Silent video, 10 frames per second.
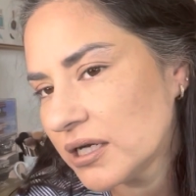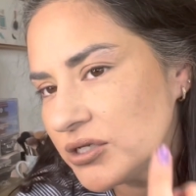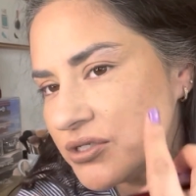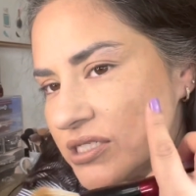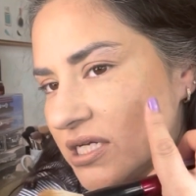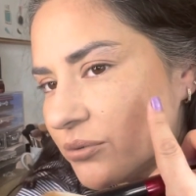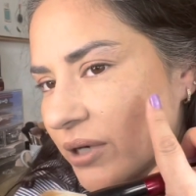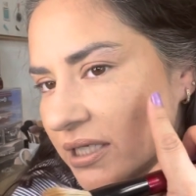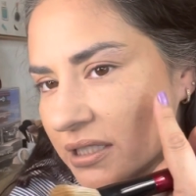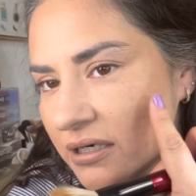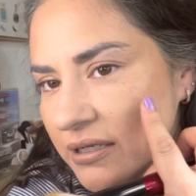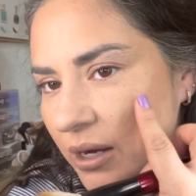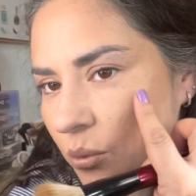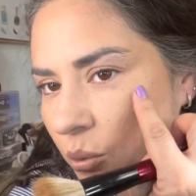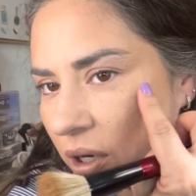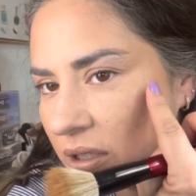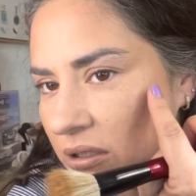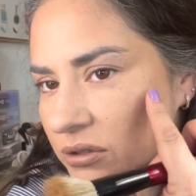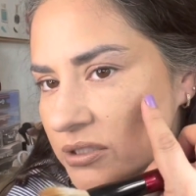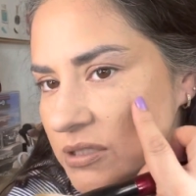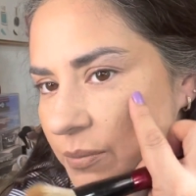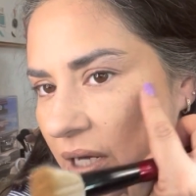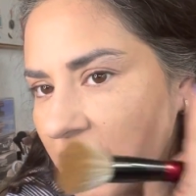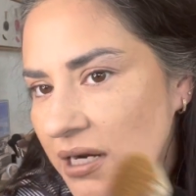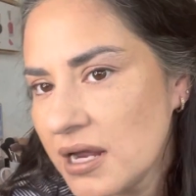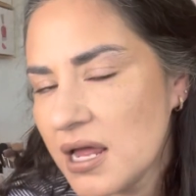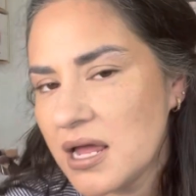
can you see right there, that one little spot?